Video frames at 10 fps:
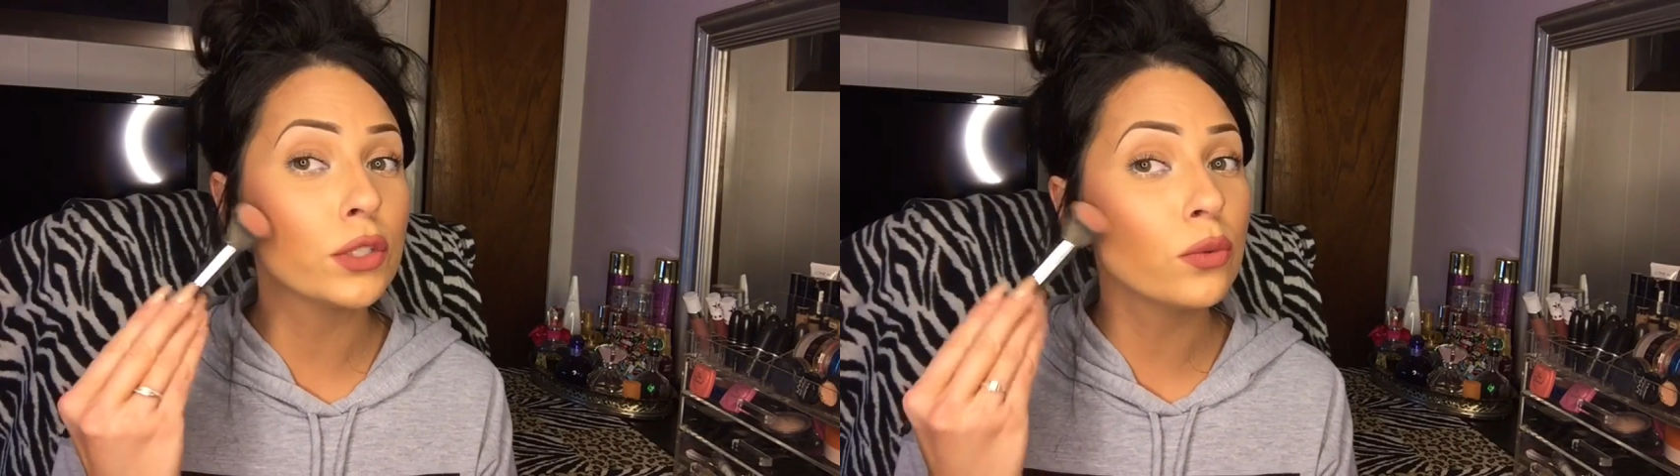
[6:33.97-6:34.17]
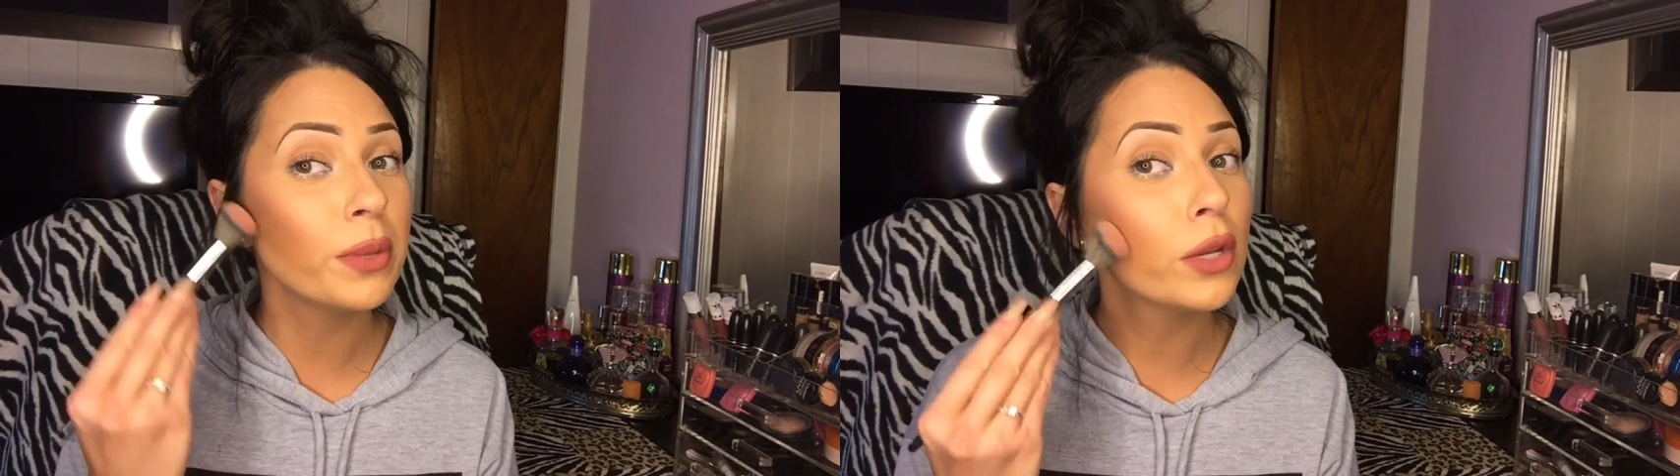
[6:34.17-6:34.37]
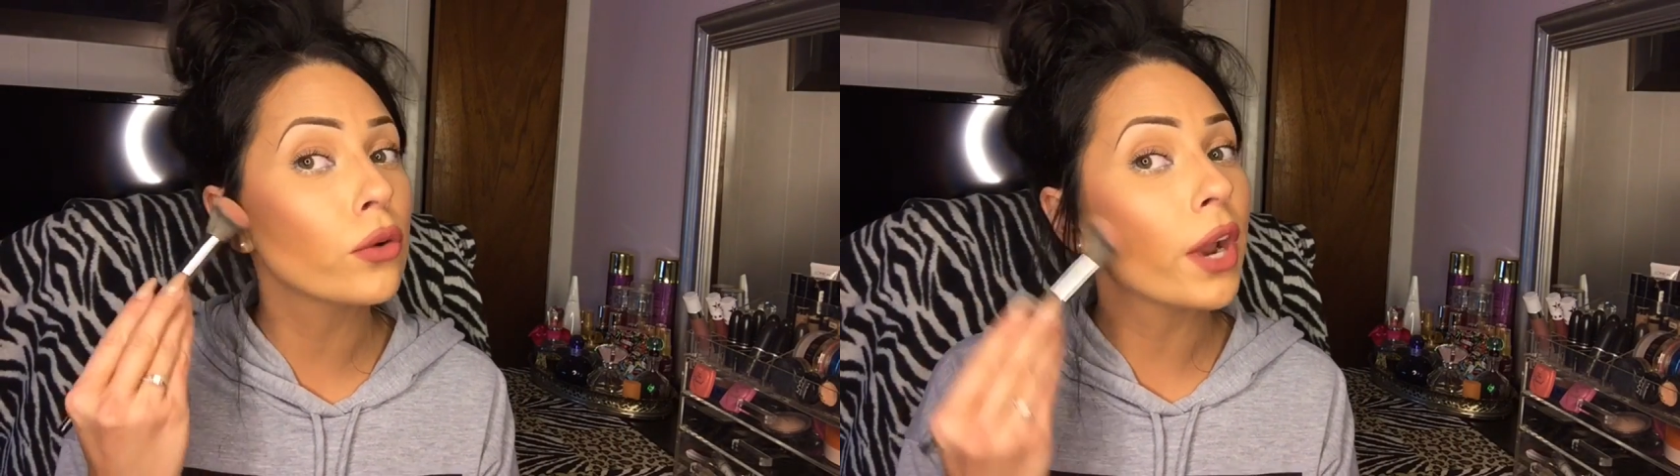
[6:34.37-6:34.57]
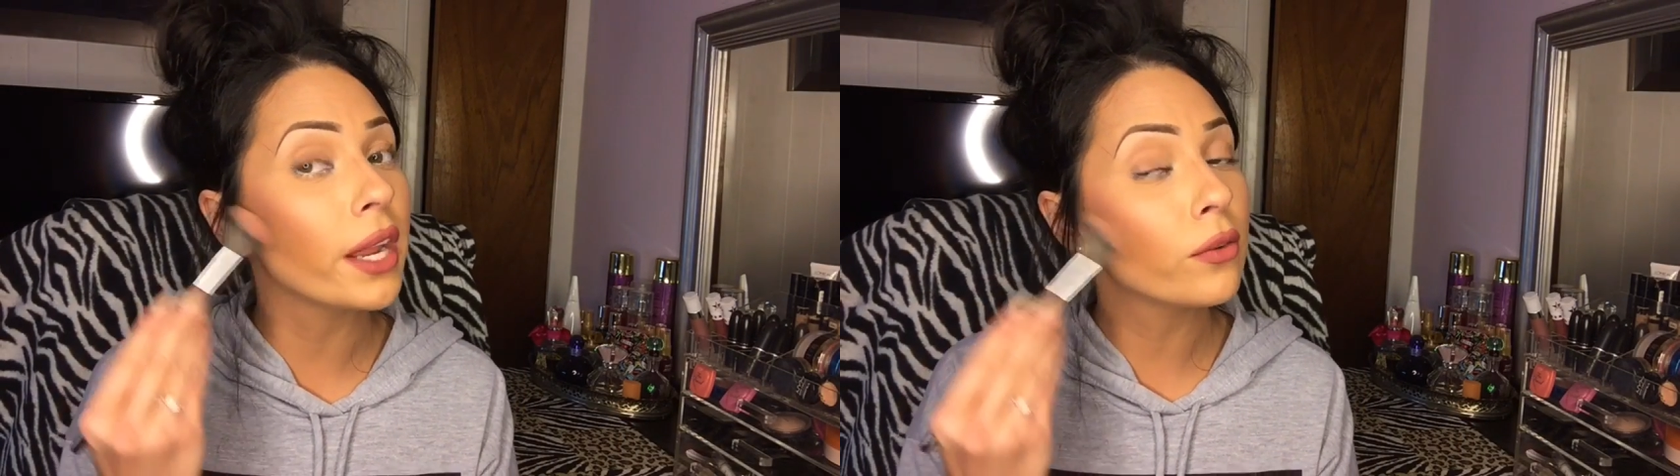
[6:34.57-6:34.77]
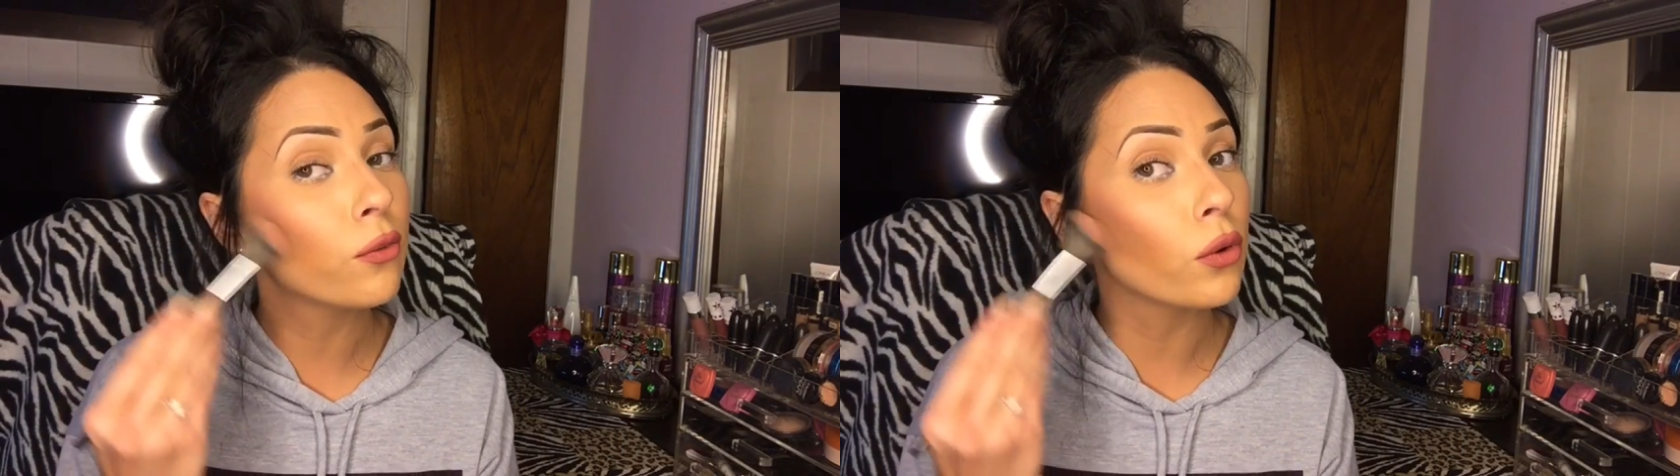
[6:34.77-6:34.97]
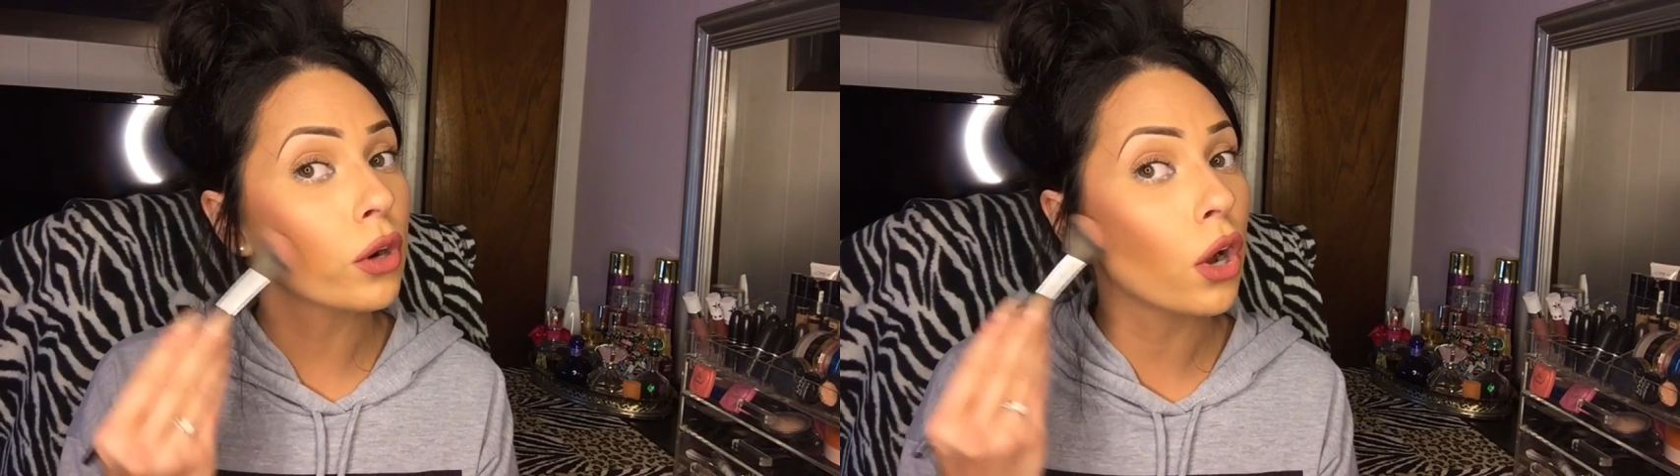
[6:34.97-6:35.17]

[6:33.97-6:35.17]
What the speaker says: this would be great for